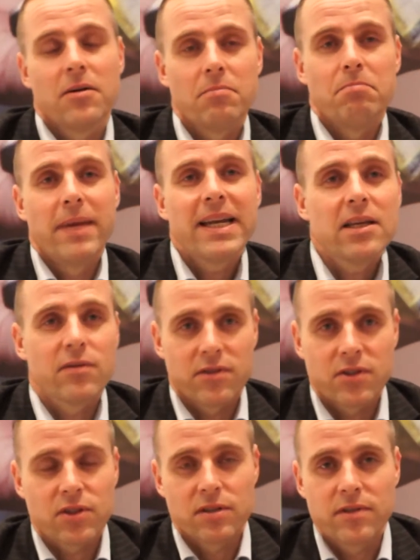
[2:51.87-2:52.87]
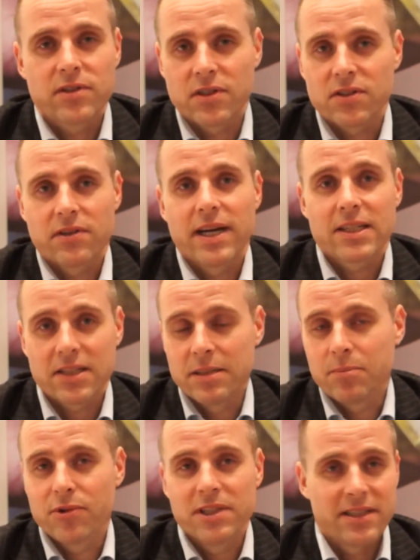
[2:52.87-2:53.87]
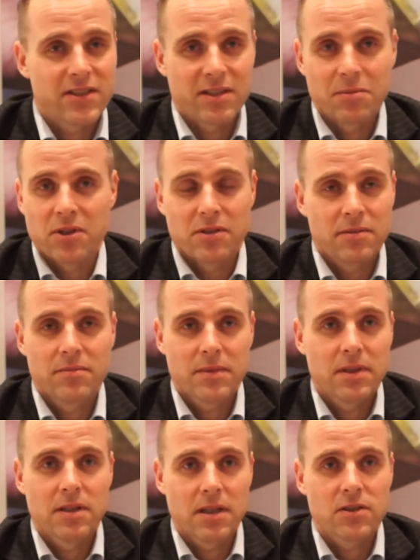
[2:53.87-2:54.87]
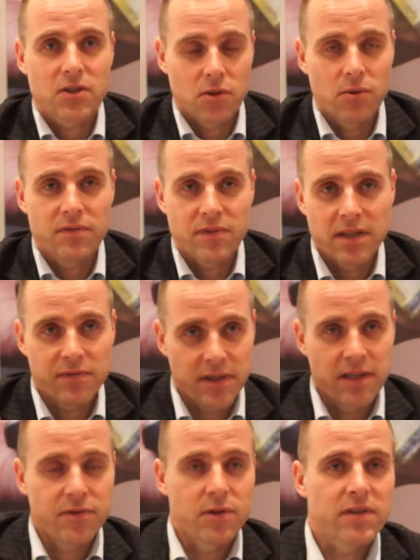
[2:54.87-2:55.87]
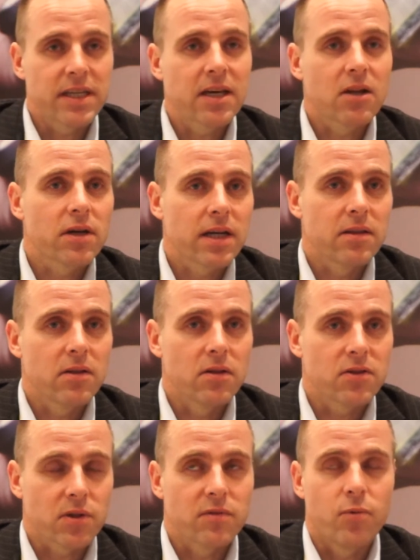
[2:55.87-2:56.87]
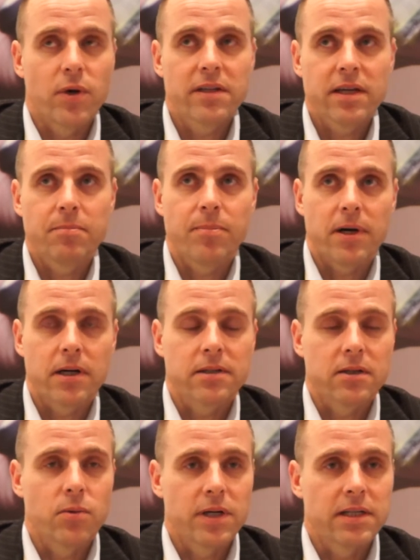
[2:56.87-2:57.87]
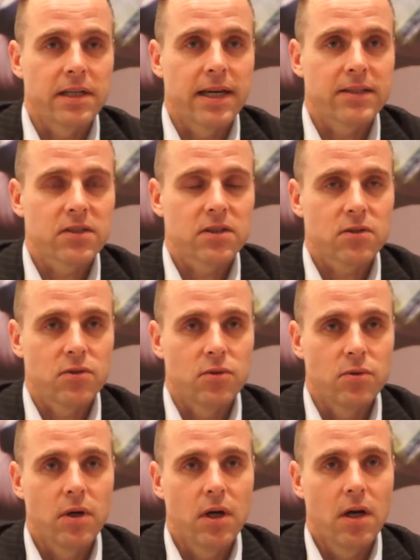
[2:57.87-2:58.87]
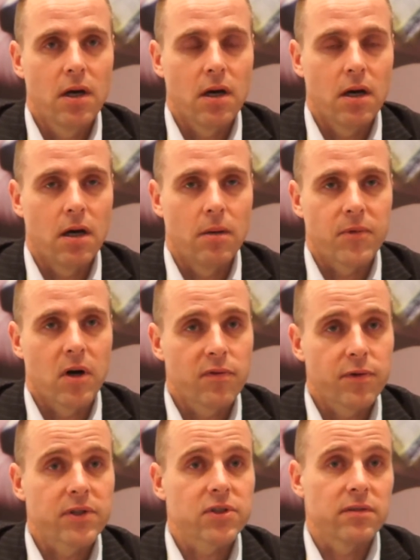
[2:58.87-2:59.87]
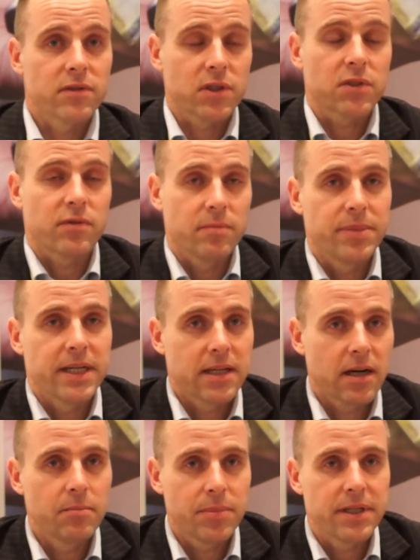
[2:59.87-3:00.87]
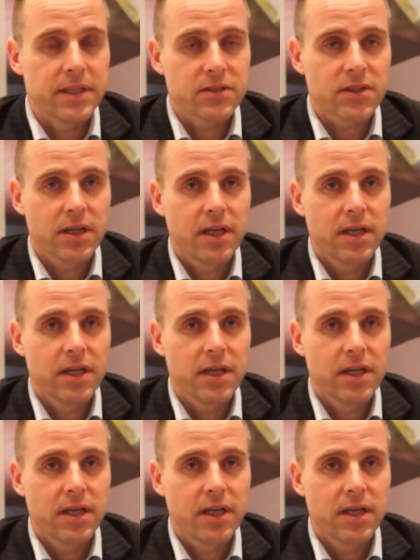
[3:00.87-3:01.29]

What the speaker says: many of the services are actually pretty similar. So if you take a look at sort of where they partner when it gets to offering services for big companies,